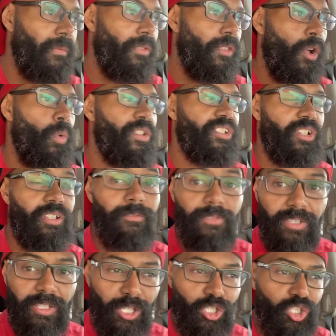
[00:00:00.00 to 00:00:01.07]
No one's going to
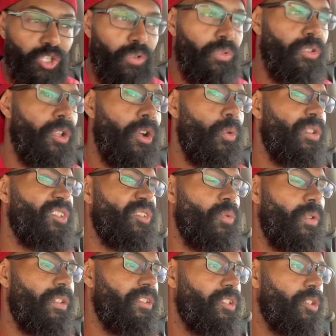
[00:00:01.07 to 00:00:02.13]
forget you. No one's
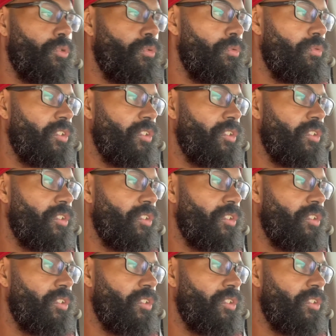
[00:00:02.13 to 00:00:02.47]
going to